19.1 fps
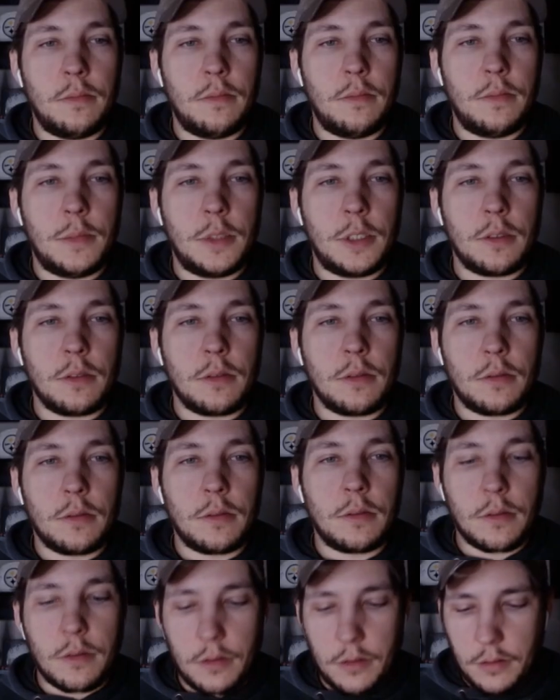
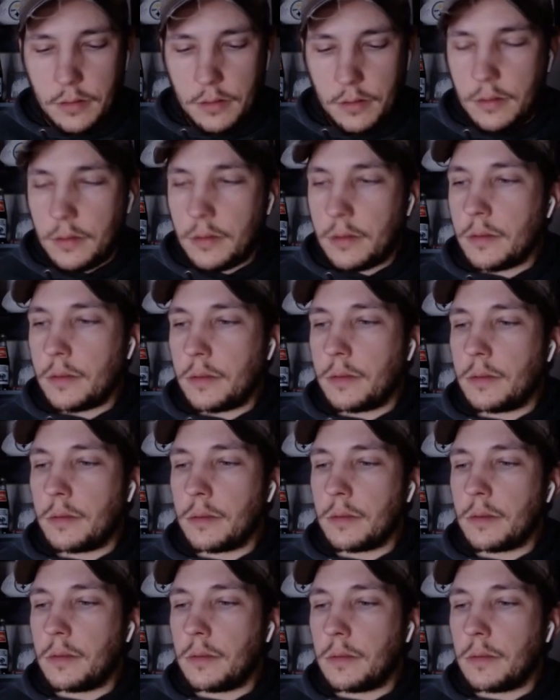(silent)